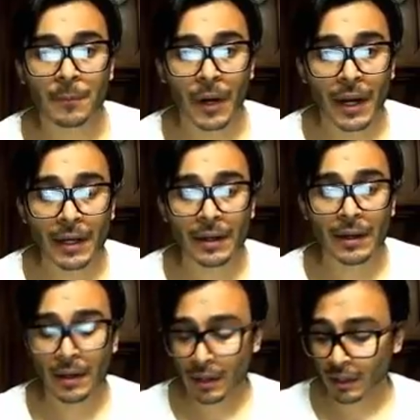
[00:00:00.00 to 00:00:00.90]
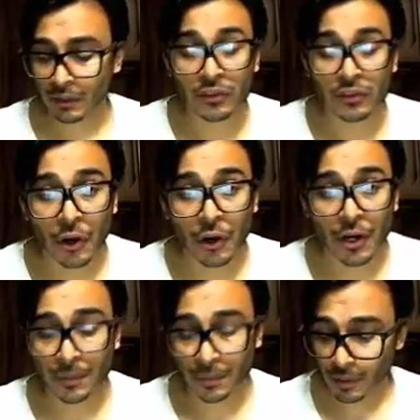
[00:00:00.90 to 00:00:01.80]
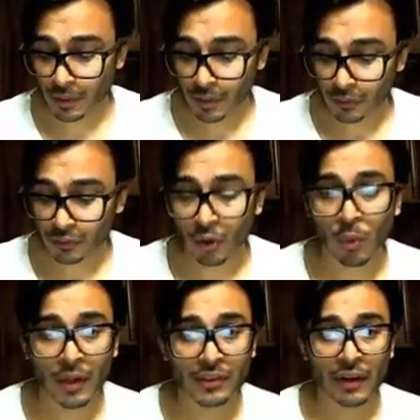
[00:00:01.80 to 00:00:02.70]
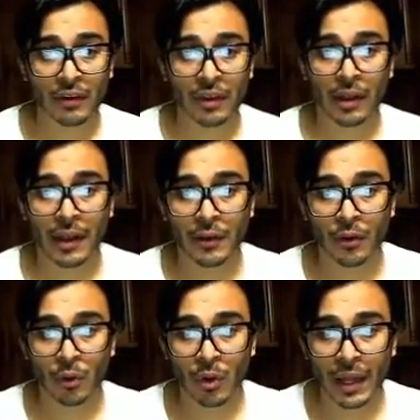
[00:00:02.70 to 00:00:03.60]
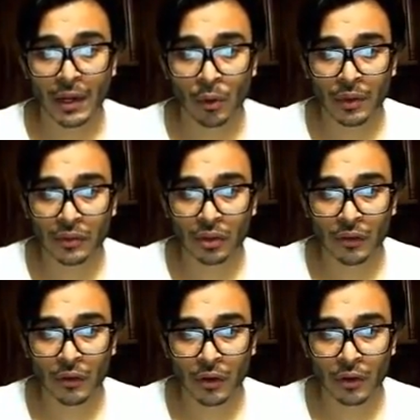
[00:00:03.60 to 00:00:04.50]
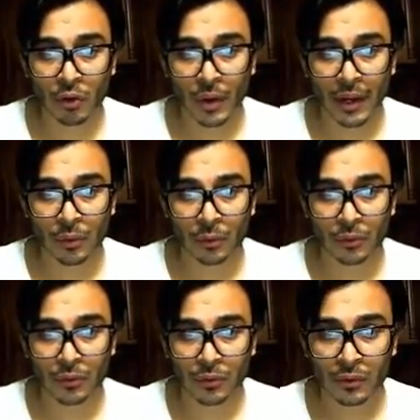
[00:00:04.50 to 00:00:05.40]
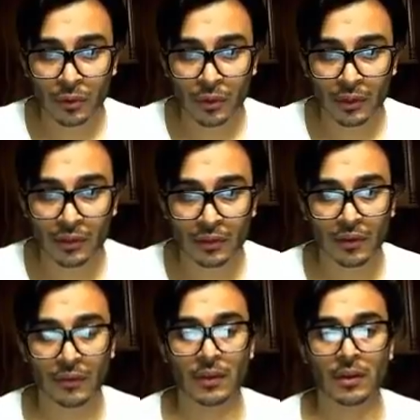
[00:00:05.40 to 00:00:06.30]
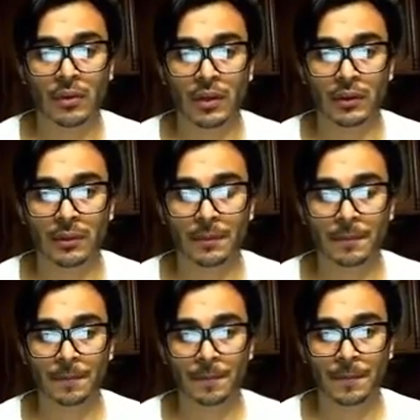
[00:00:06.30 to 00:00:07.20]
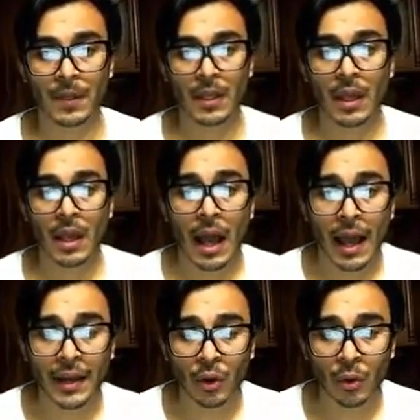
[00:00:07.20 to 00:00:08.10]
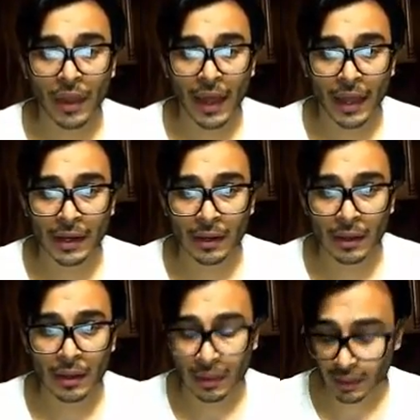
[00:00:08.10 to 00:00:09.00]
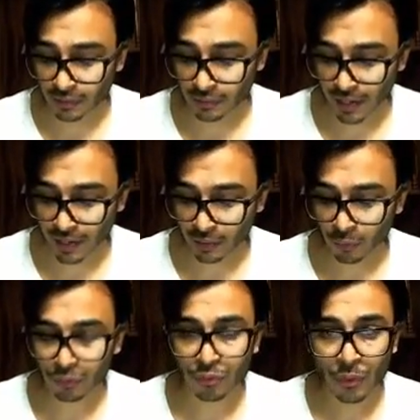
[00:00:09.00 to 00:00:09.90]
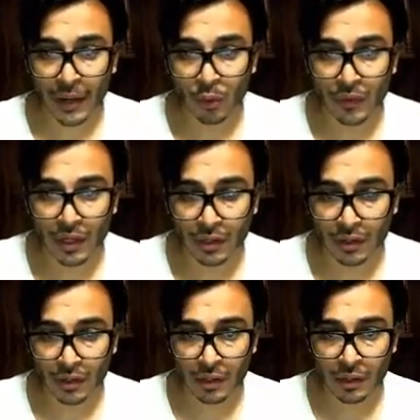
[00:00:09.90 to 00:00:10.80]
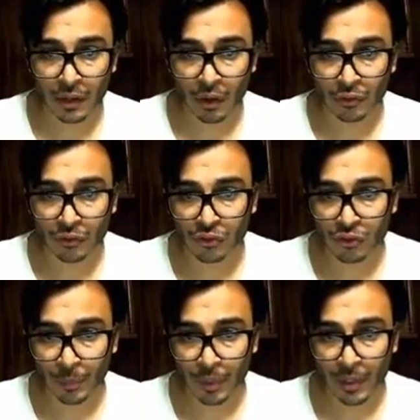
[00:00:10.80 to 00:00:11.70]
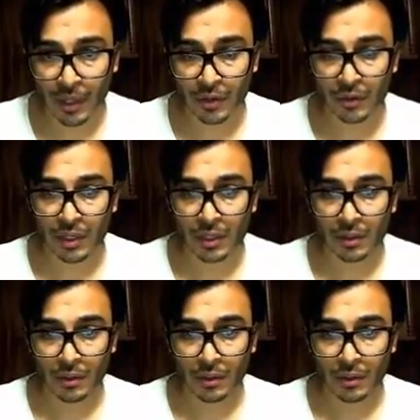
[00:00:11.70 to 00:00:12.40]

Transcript: Right? Doesn't hurt. So what's everything I know? Well, I know these are vertical angles. So this is 50 degrees. I know that these angles right over here, they are supplementary.